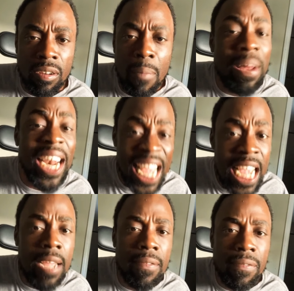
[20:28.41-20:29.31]

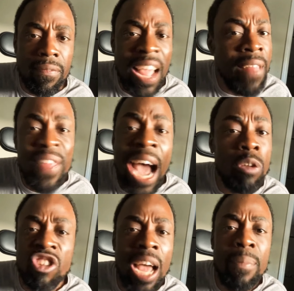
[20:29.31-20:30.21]
Believe, and thou
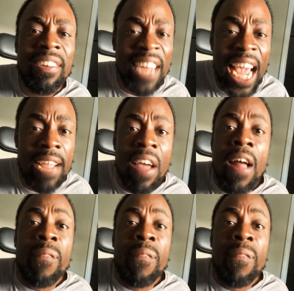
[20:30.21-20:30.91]
shalt be saved.